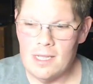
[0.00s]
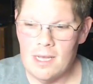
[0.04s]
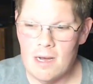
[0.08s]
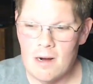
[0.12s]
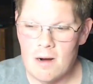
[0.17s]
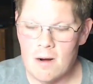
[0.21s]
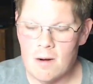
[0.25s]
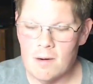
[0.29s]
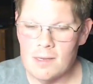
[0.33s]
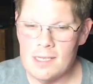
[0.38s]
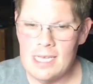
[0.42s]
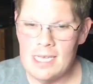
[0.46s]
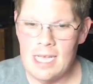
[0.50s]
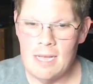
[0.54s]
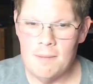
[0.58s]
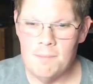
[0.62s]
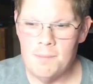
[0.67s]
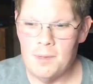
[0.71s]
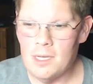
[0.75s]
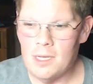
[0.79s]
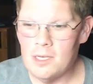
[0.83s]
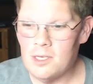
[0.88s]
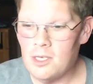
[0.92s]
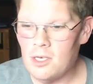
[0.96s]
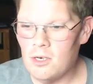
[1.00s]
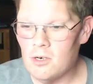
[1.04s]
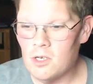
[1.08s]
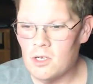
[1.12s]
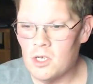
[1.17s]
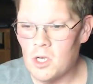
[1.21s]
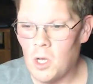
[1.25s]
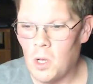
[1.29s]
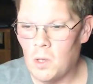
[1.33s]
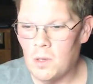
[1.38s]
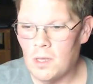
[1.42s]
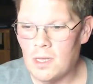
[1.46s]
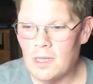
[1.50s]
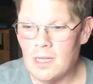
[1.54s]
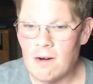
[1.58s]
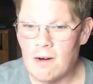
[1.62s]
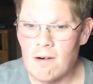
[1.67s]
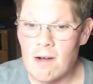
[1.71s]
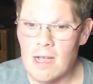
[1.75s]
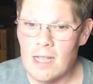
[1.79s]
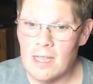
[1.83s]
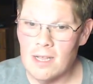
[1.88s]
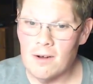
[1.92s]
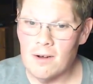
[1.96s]
they're 10 plus years old and
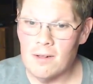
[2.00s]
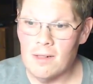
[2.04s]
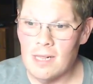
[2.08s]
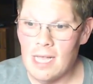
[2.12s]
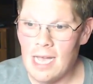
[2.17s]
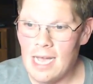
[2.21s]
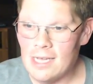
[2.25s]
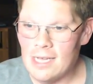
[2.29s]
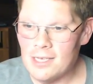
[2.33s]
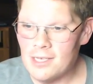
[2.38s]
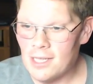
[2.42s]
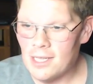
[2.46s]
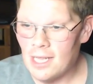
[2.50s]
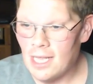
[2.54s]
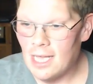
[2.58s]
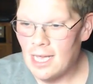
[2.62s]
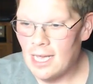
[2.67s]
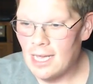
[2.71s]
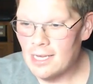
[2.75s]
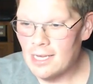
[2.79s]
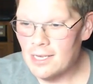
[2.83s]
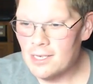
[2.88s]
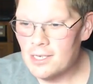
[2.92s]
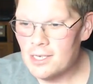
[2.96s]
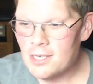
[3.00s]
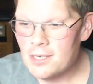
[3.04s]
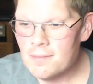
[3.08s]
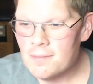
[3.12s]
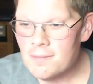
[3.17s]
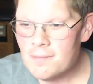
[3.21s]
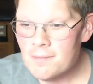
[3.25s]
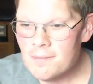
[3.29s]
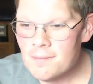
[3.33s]
they're on their last legs.